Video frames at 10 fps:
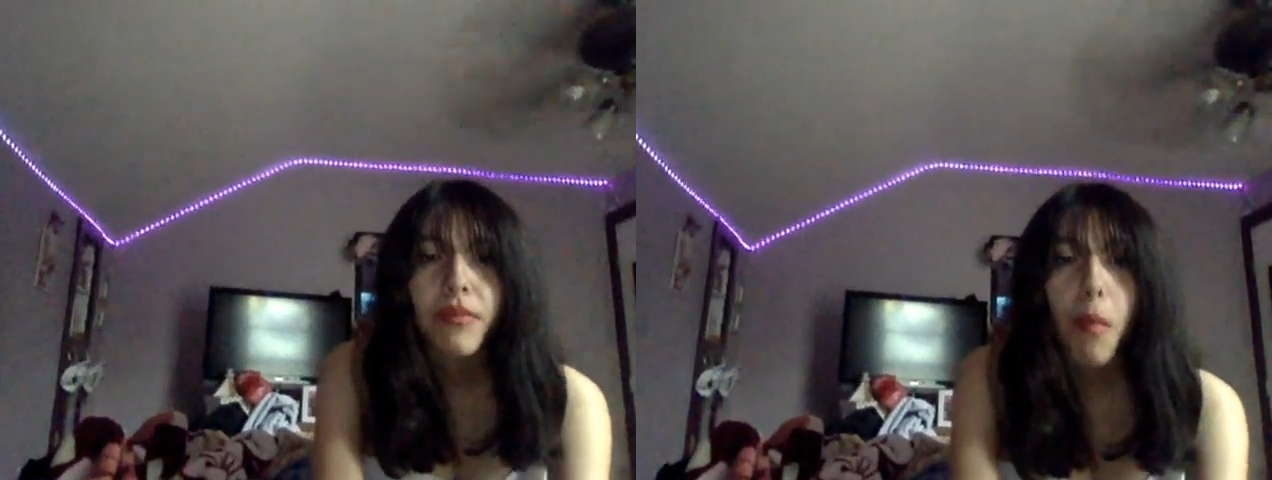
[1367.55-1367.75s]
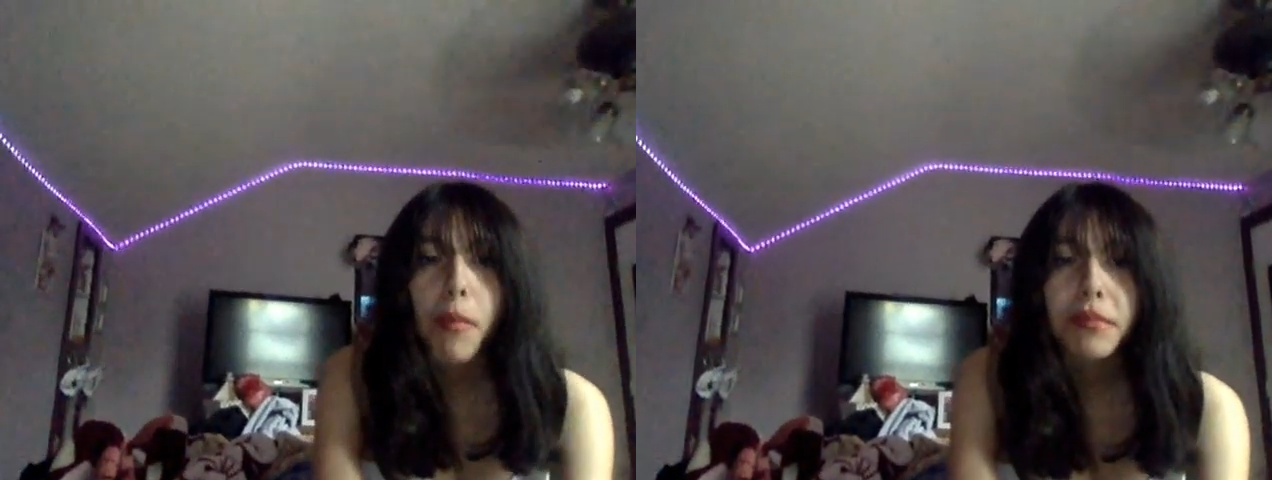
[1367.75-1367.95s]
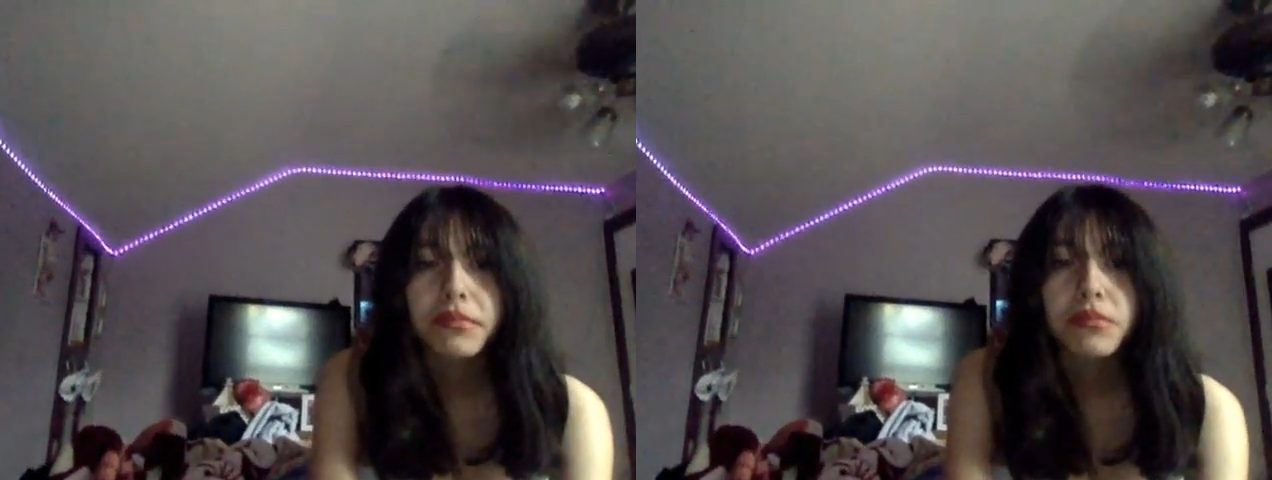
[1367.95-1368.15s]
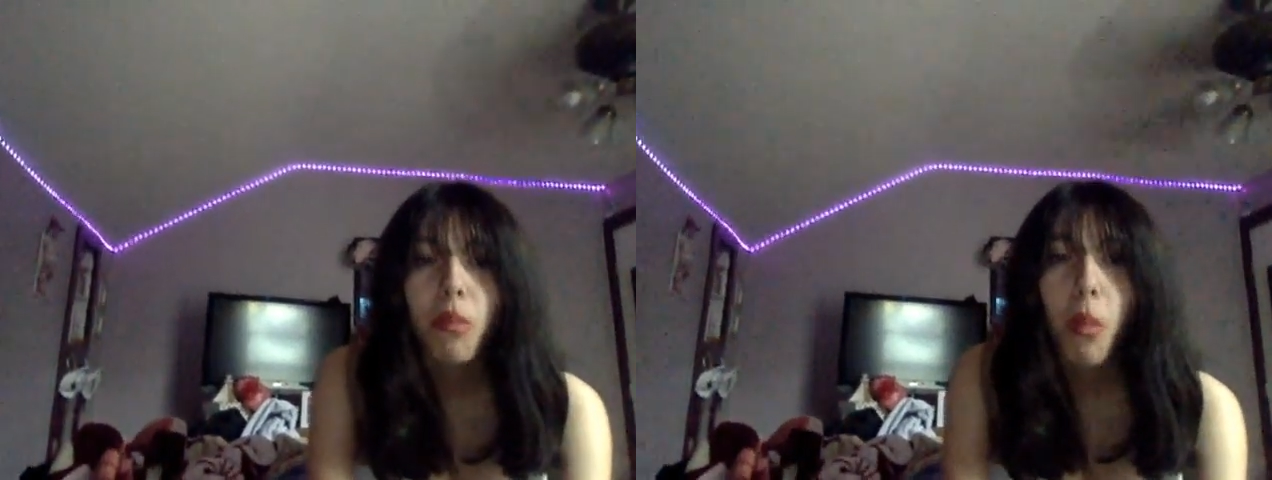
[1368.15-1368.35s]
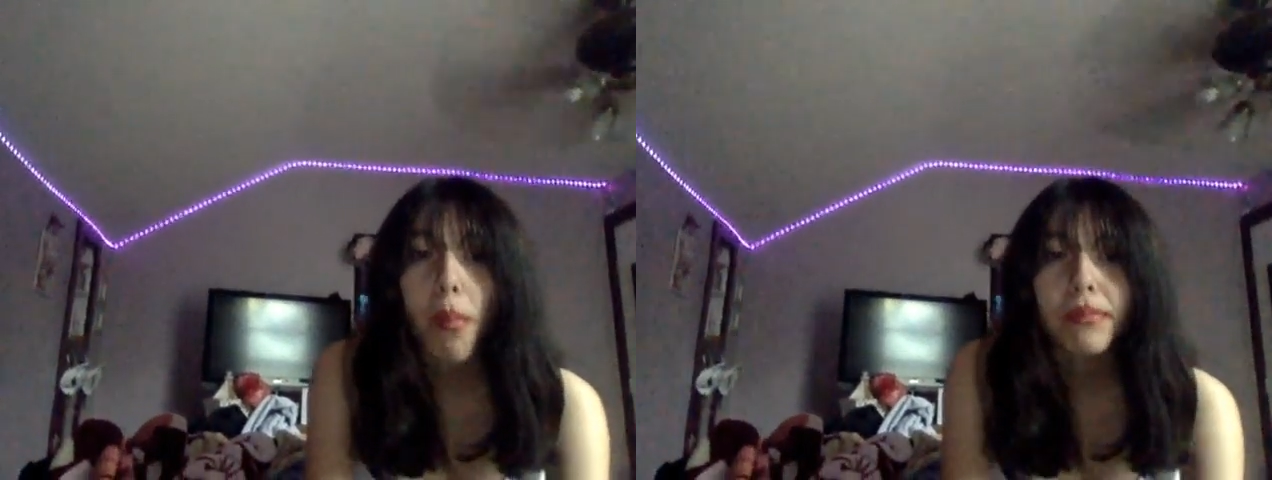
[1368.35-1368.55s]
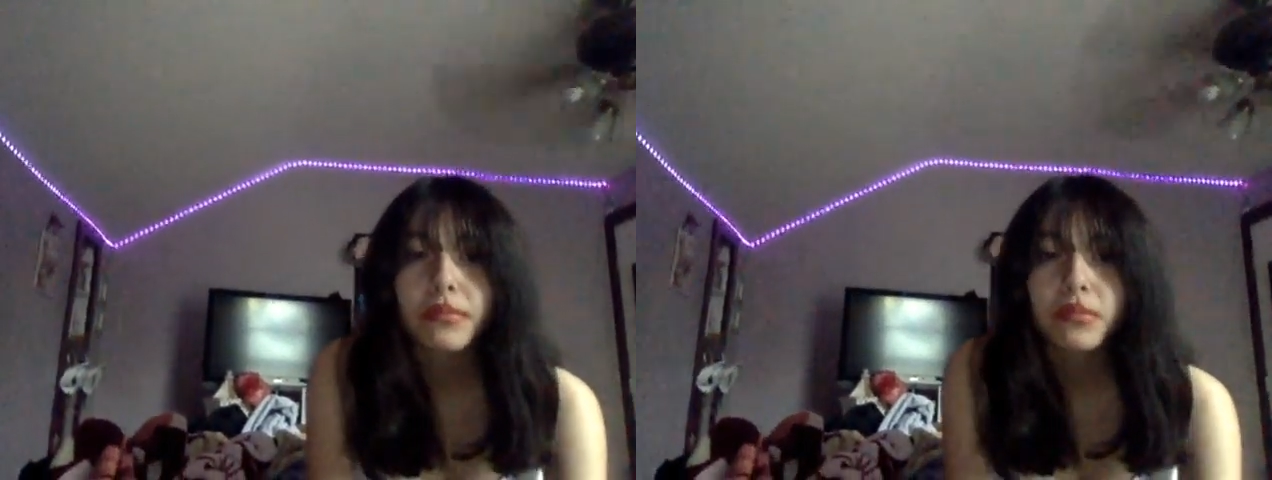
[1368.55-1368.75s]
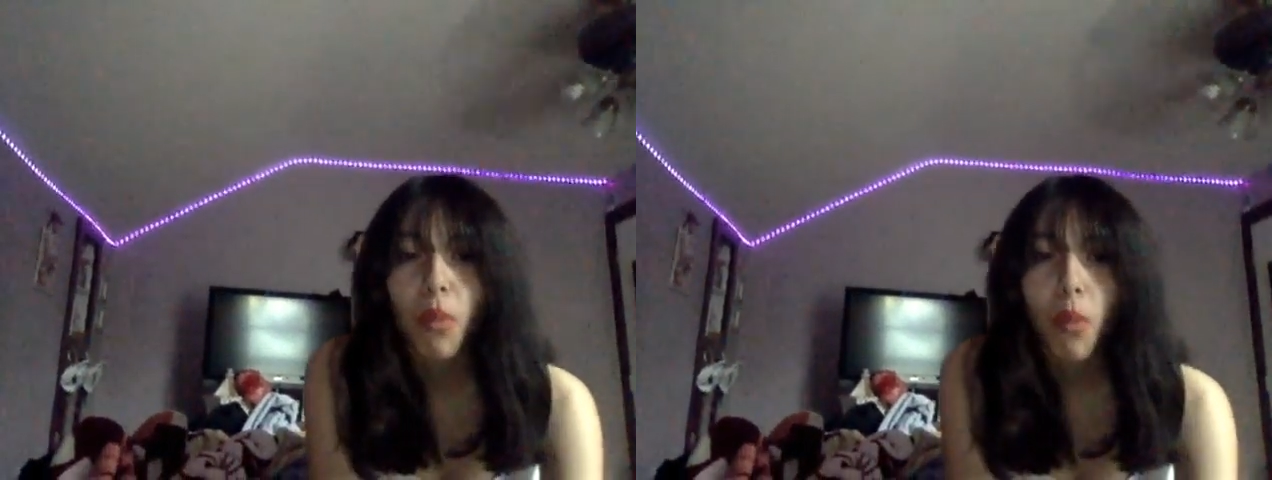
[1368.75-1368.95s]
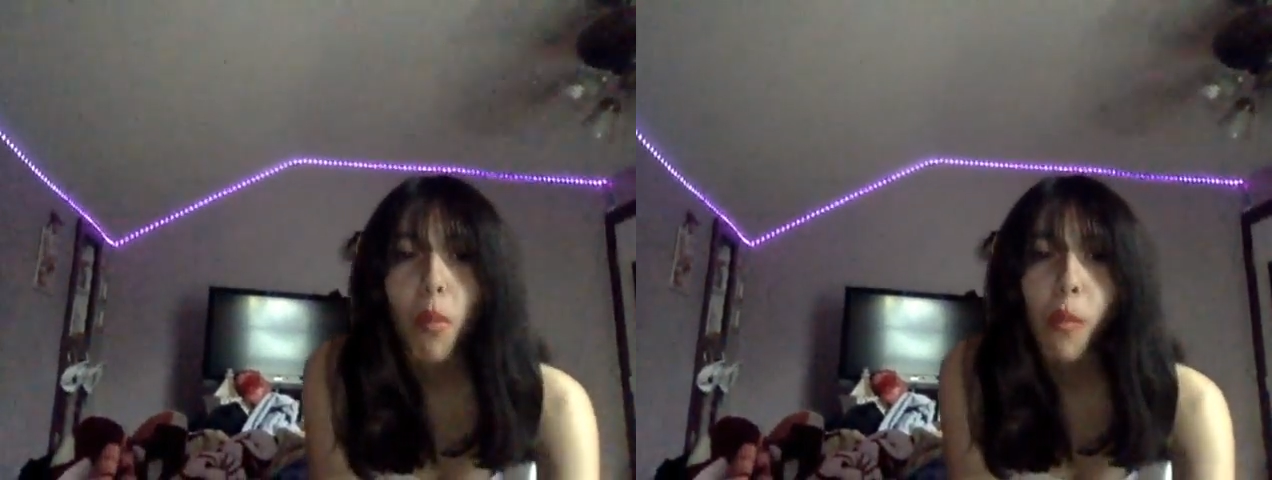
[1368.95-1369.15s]
dangerous.
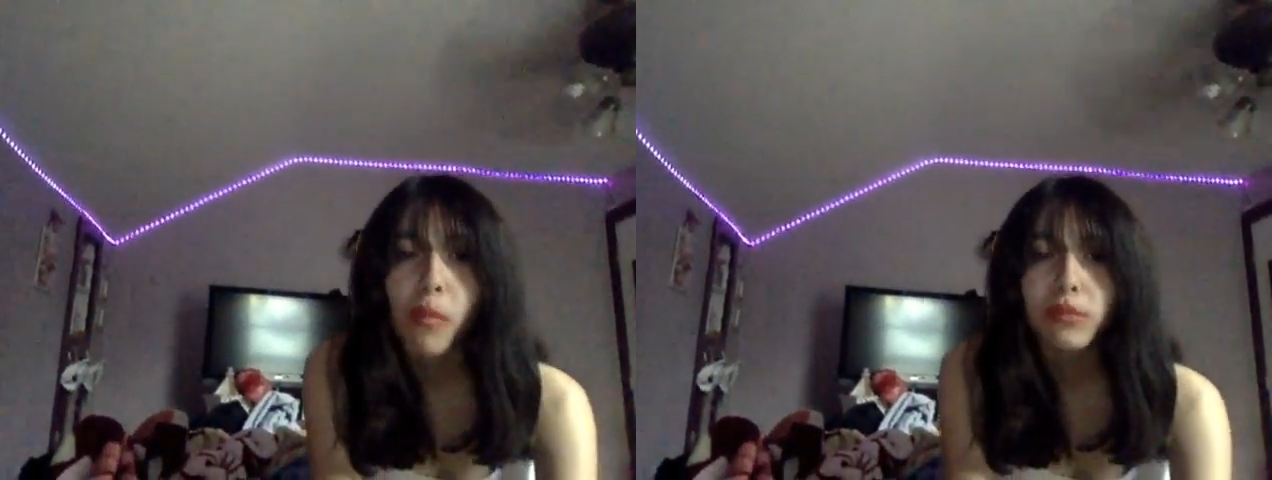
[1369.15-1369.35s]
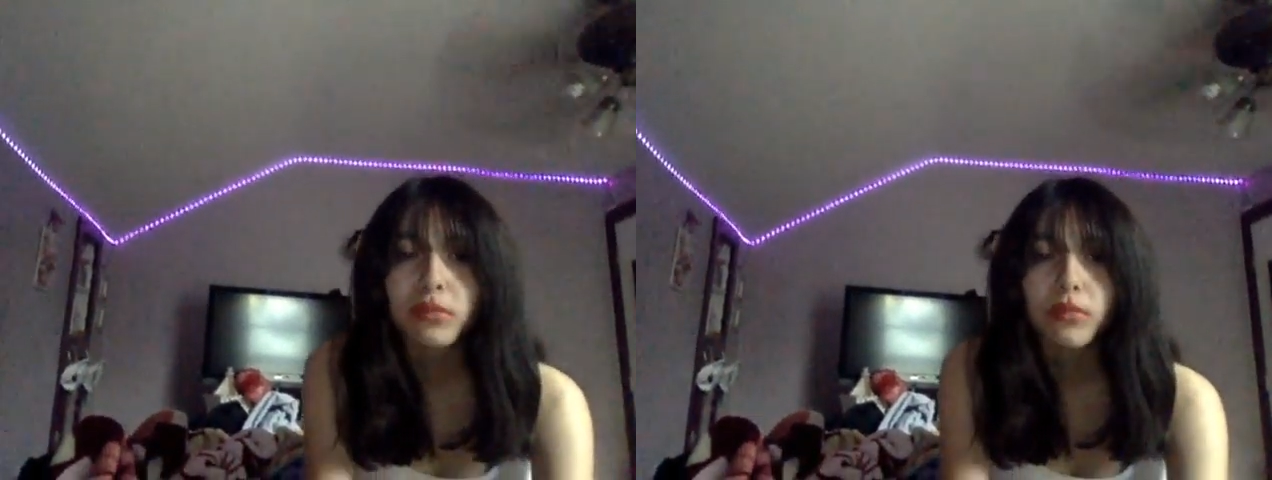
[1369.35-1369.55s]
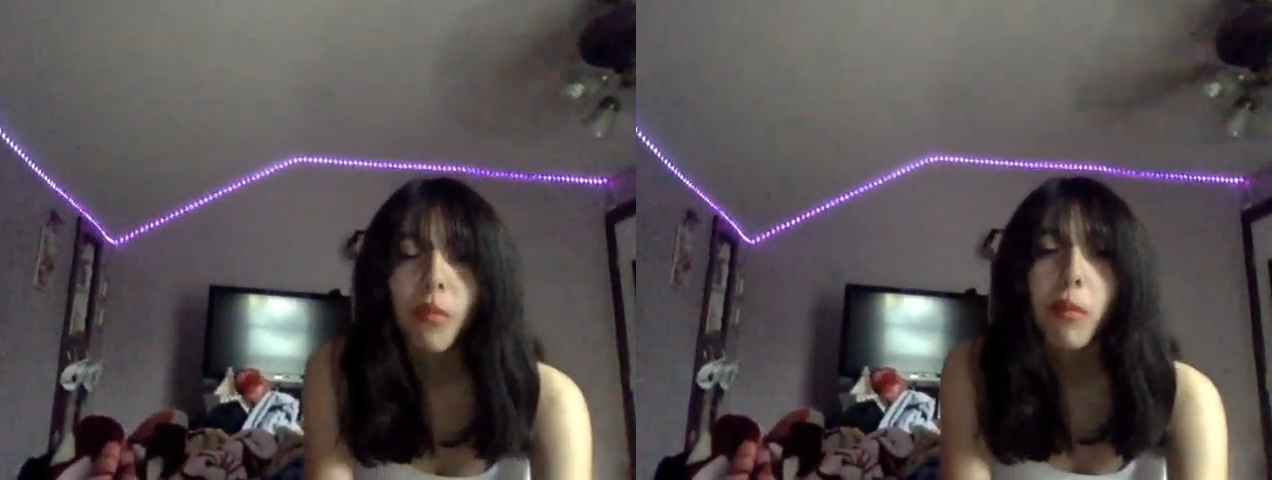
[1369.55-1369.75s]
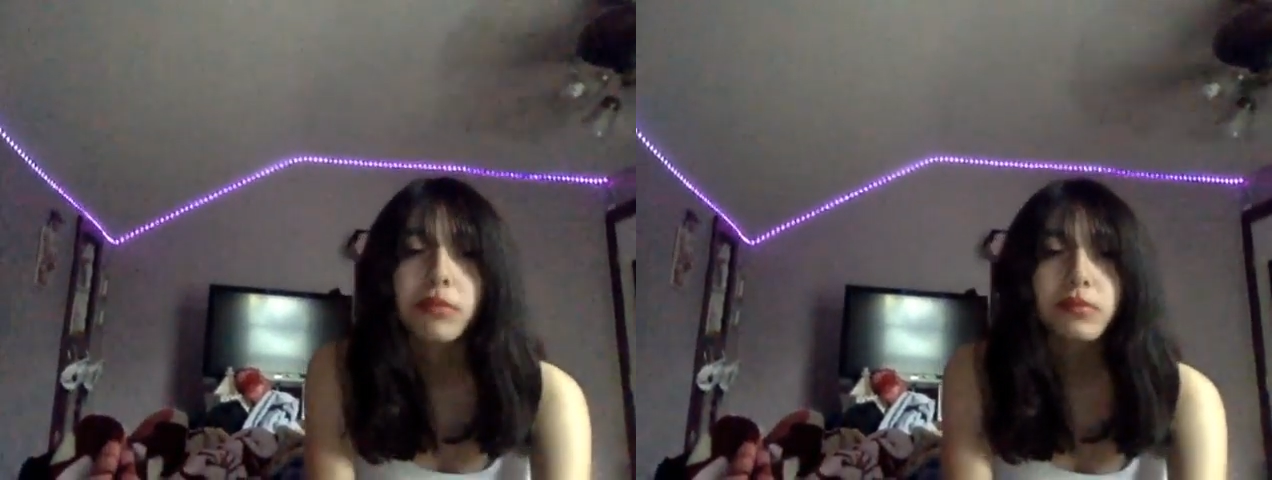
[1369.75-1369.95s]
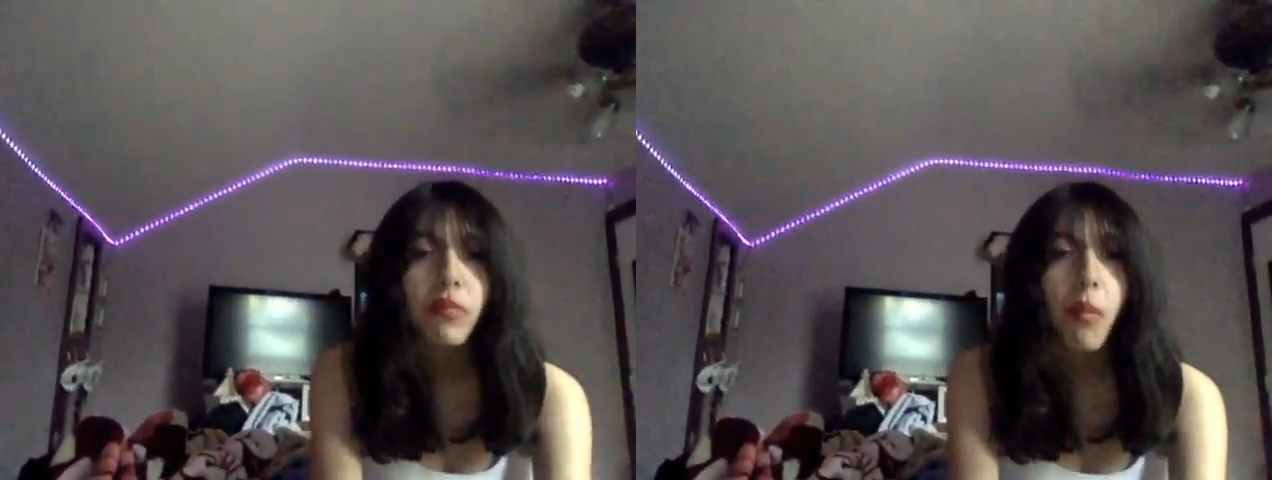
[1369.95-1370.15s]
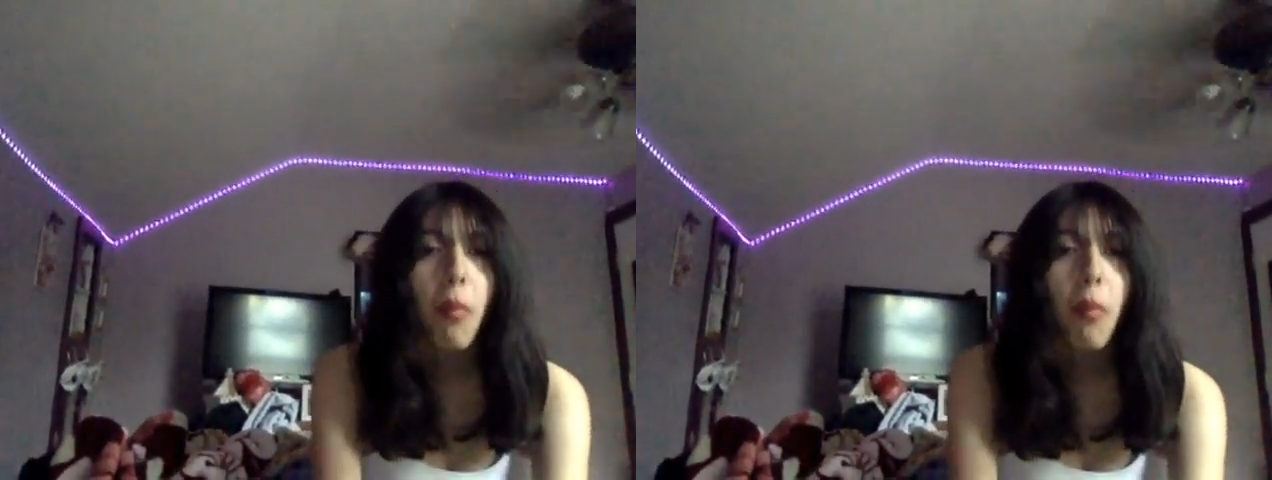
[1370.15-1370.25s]
Okay, but